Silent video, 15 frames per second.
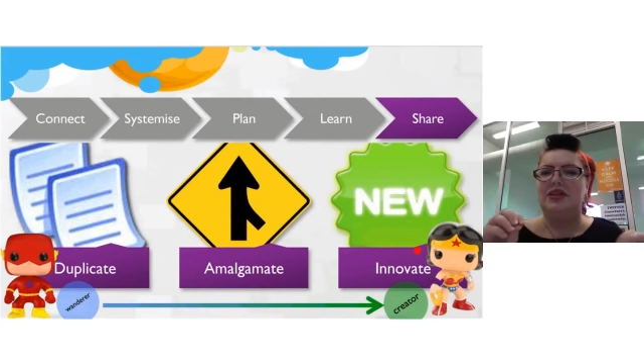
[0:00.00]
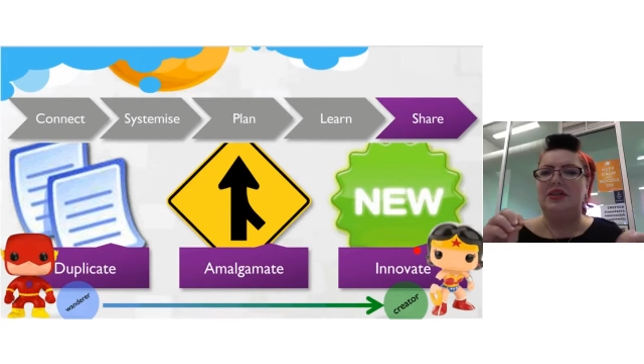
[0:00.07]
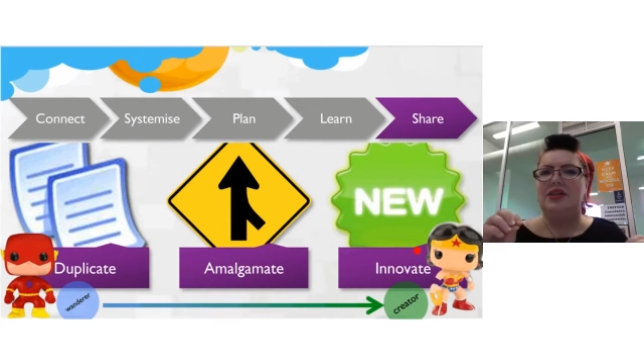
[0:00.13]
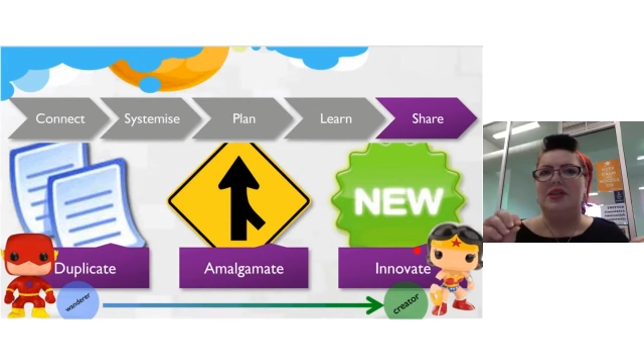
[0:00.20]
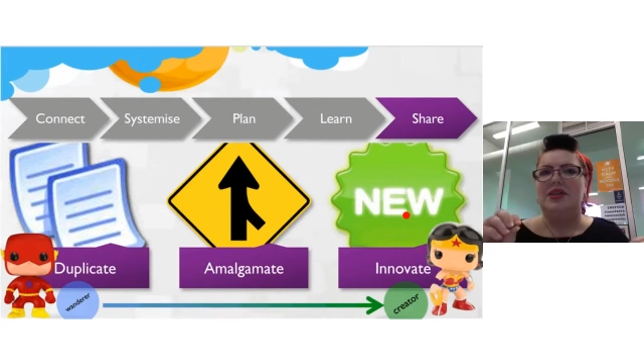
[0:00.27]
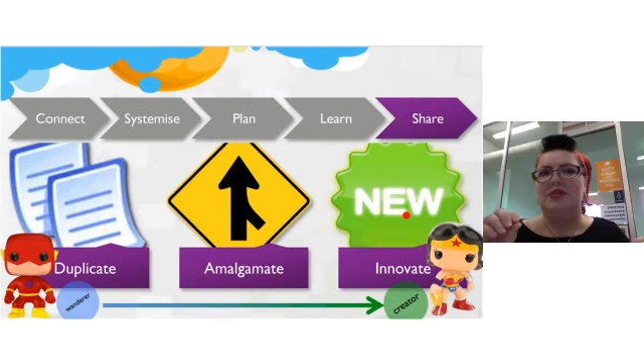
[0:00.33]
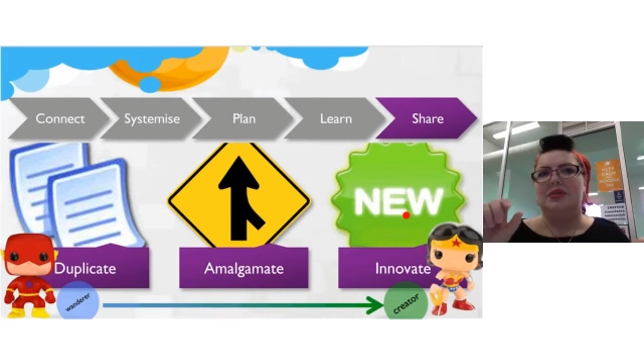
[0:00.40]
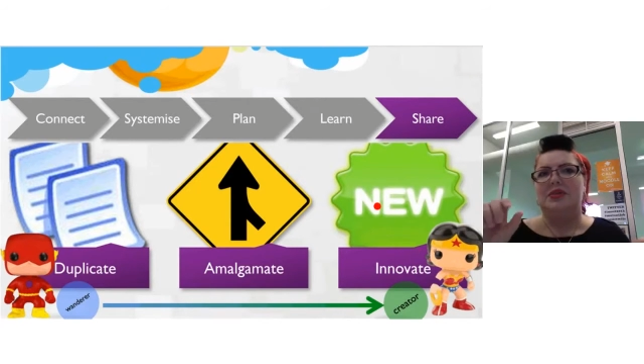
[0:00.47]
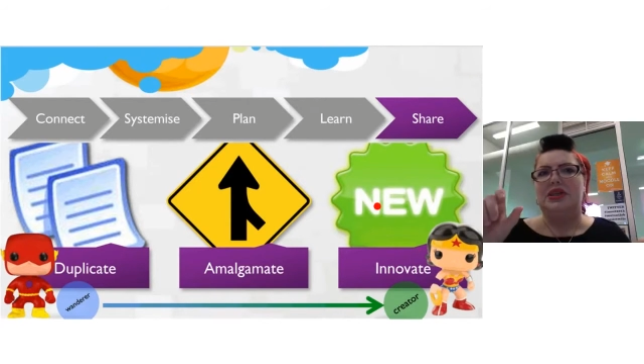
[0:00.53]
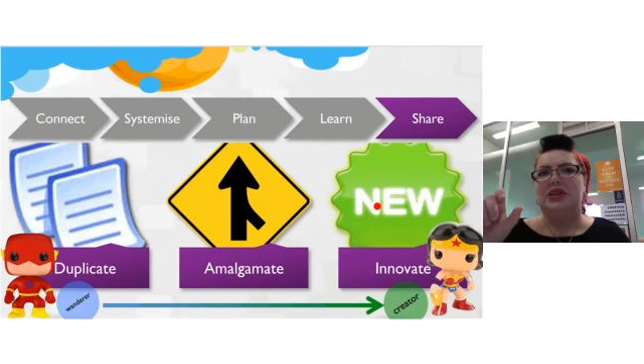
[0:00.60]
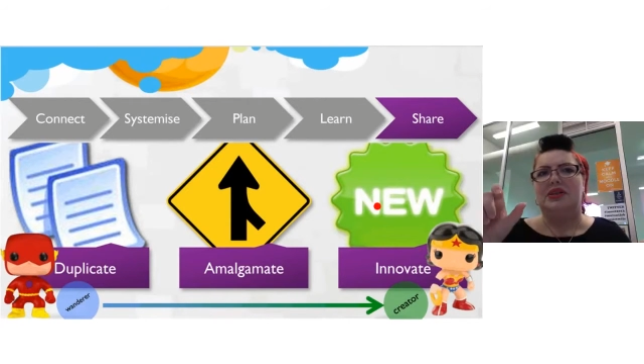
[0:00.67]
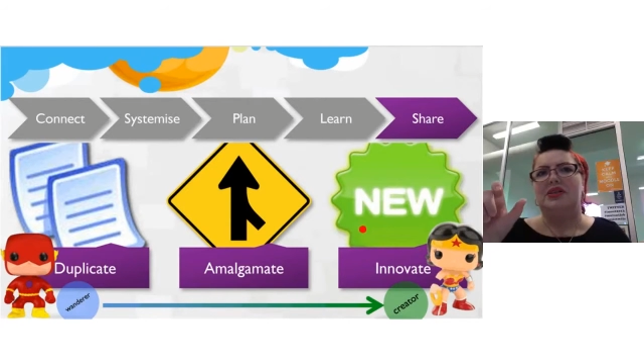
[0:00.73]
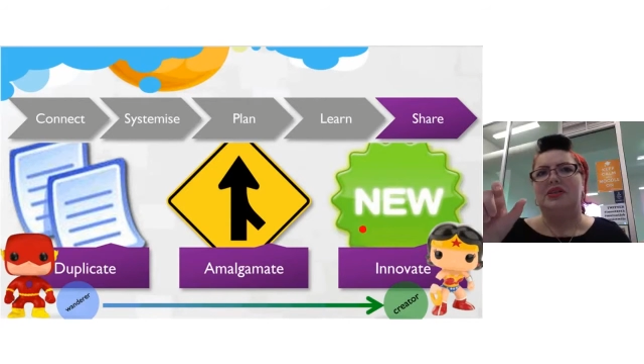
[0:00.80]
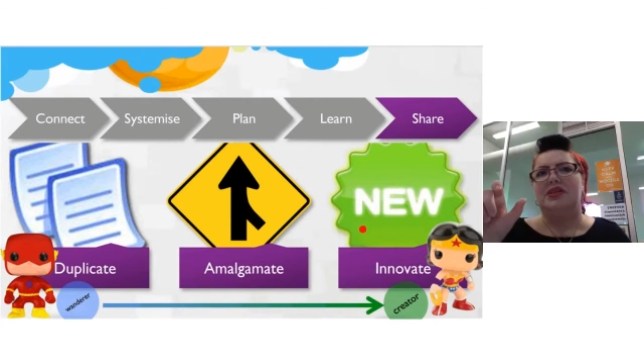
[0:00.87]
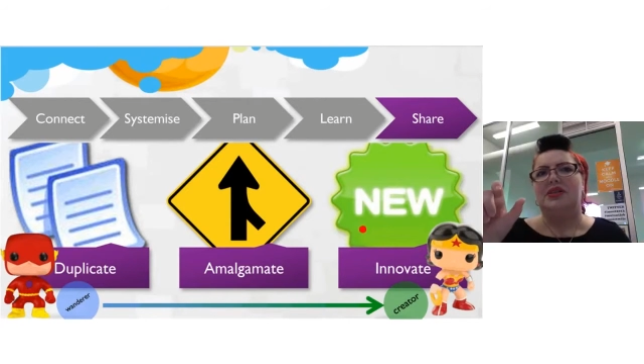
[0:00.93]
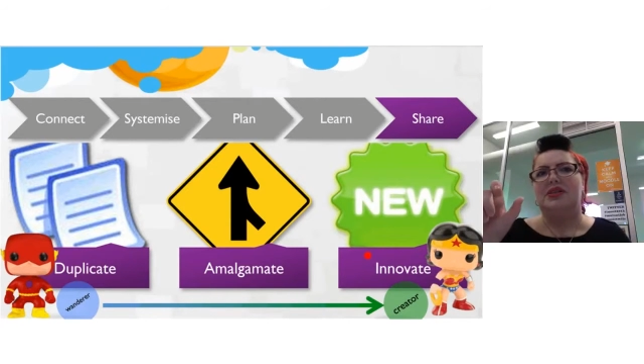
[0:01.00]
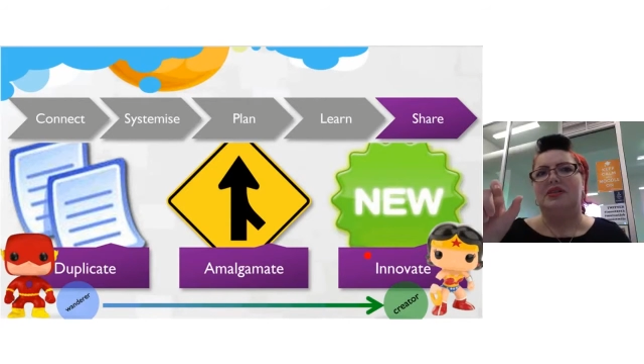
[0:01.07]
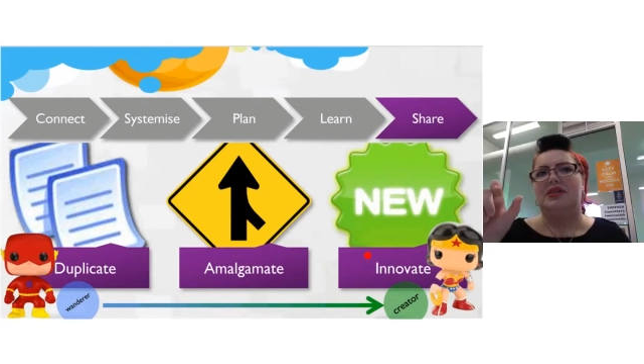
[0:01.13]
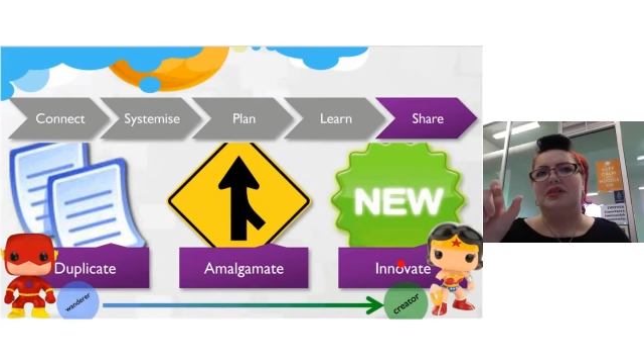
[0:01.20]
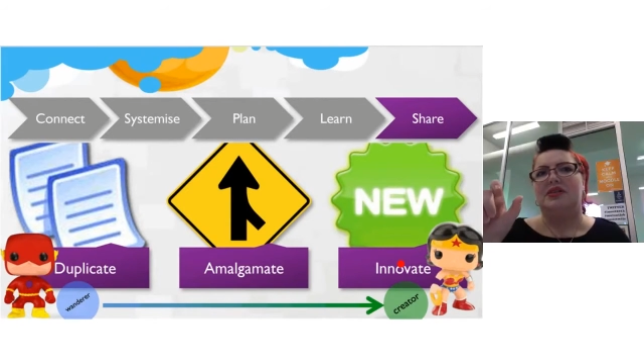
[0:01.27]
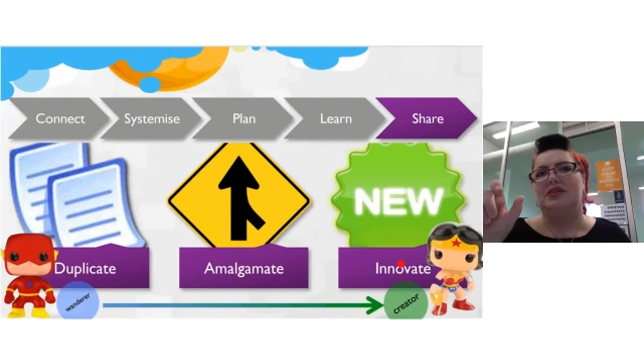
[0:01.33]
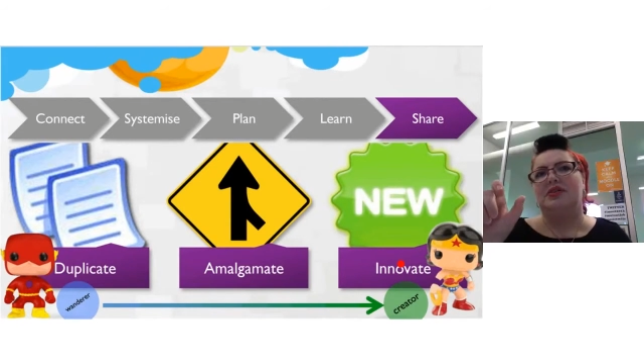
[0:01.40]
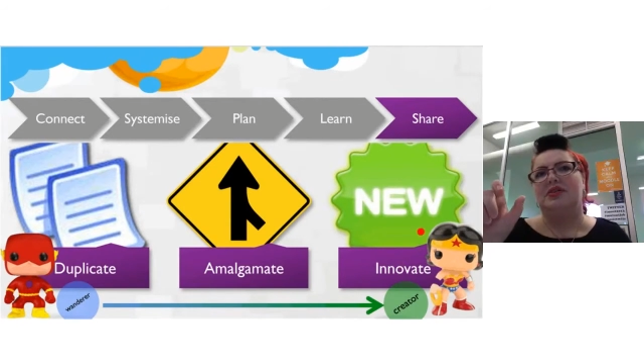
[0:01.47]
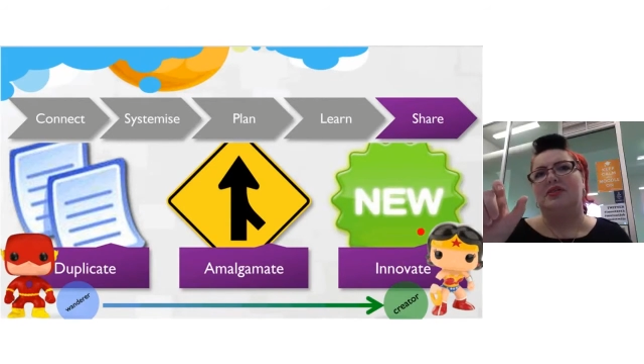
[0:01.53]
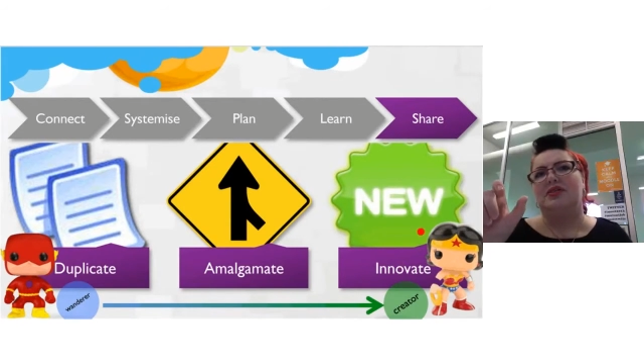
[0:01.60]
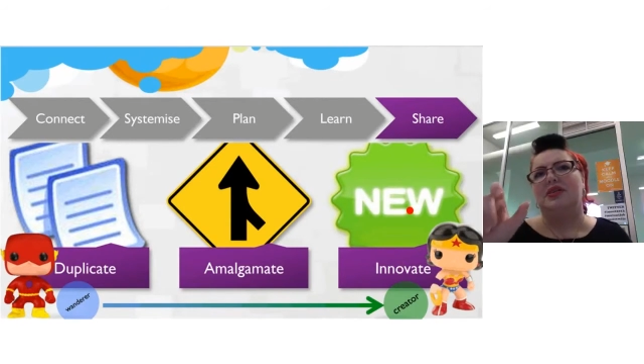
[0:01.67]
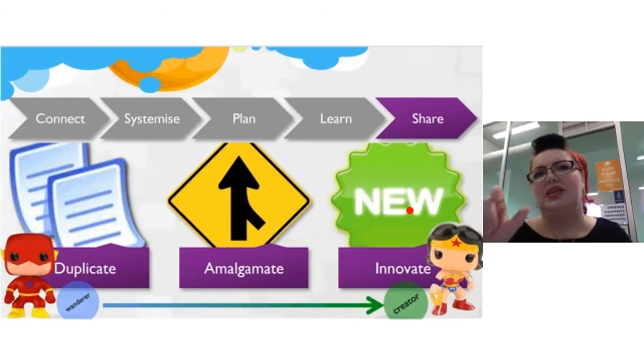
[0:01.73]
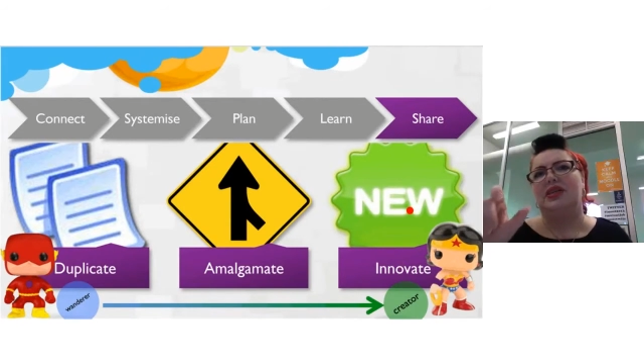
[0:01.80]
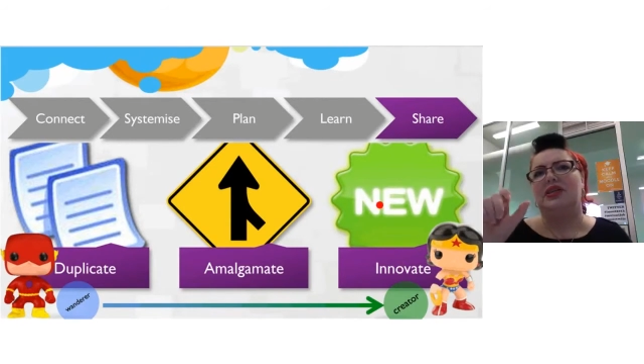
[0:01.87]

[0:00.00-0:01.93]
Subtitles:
Oh, I love infographics.